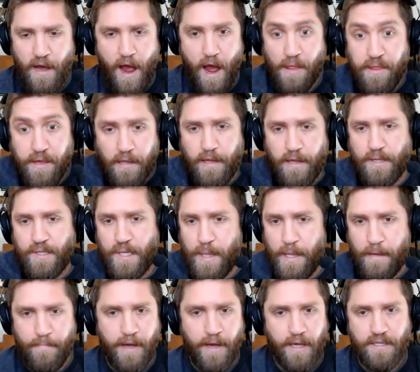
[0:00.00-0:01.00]
I think that's in
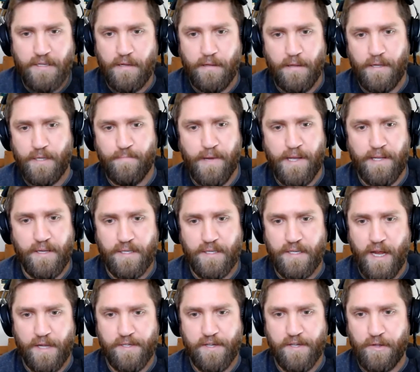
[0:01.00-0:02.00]
the mix and it's been
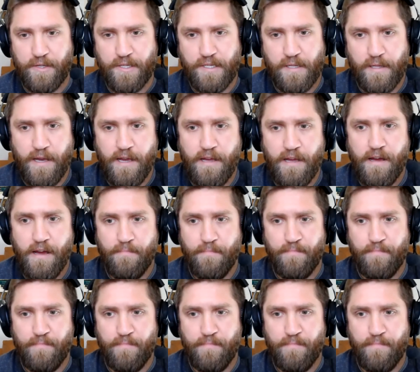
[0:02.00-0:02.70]
discussed constantly,